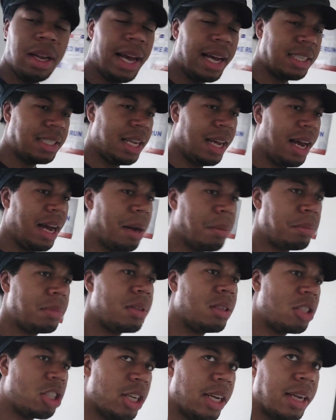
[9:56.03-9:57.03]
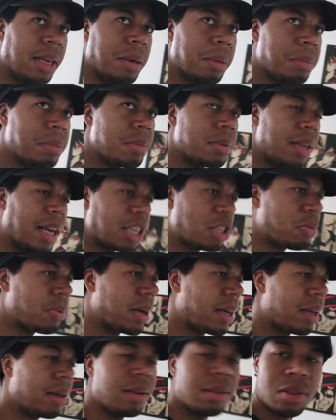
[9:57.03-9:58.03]
last time, Shen. Next
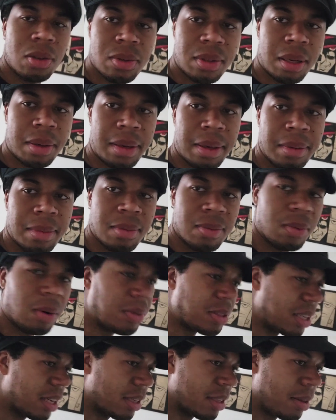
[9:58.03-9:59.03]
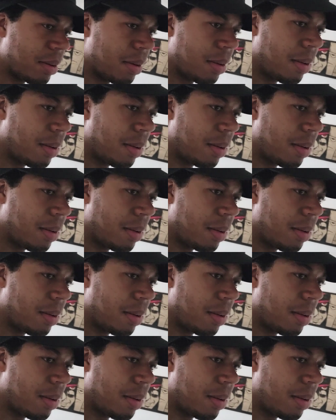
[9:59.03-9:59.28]
week, do something. What was this?